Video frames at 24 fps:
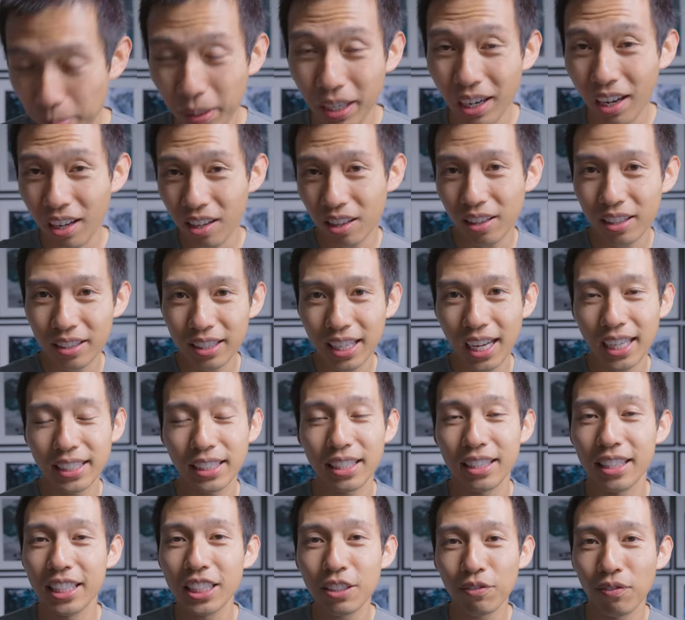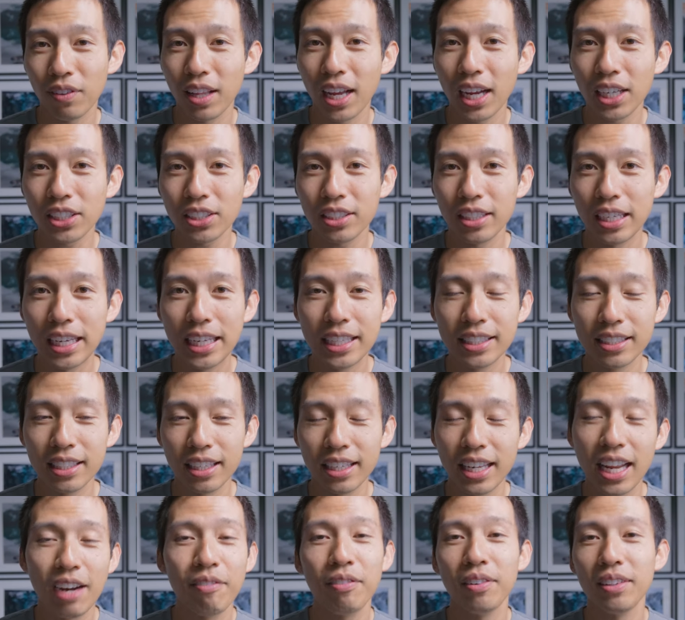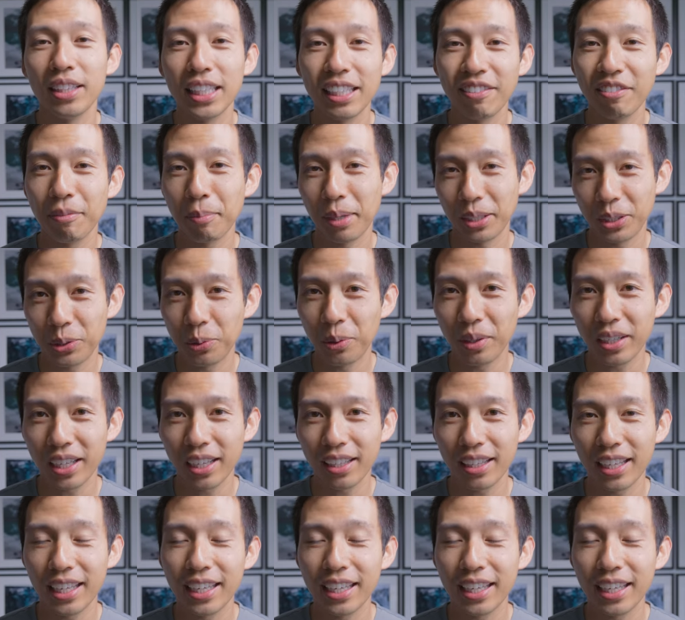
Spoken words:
But other than that, this flash is never leaving my toolkit.